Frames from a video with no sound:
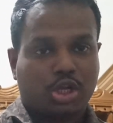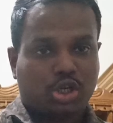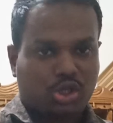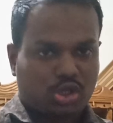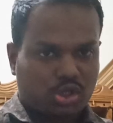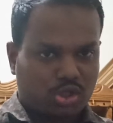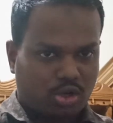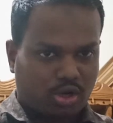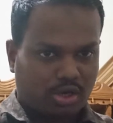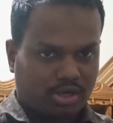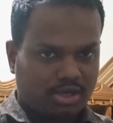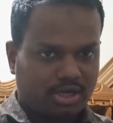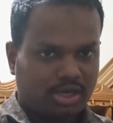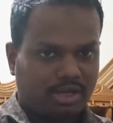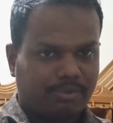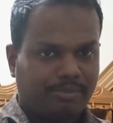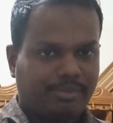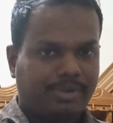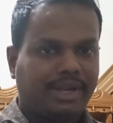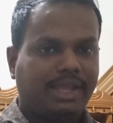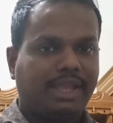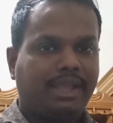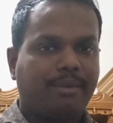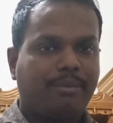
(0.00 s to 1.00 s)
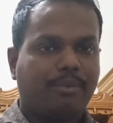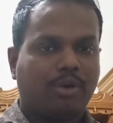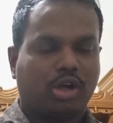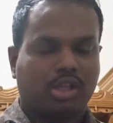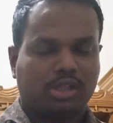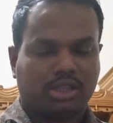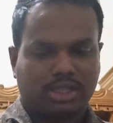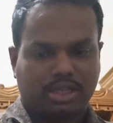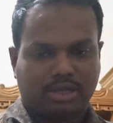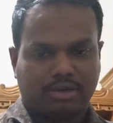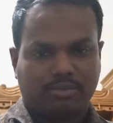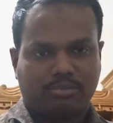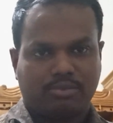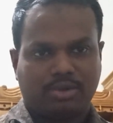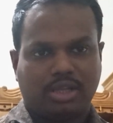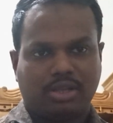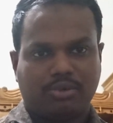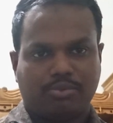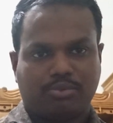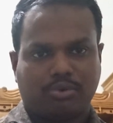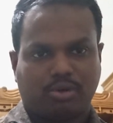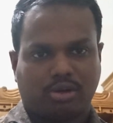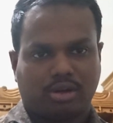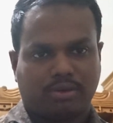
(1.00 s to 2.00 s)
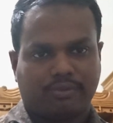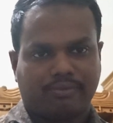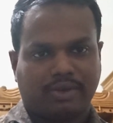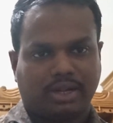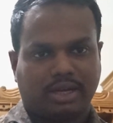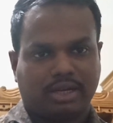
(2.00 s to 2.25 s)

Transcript: shortly brief on their in front,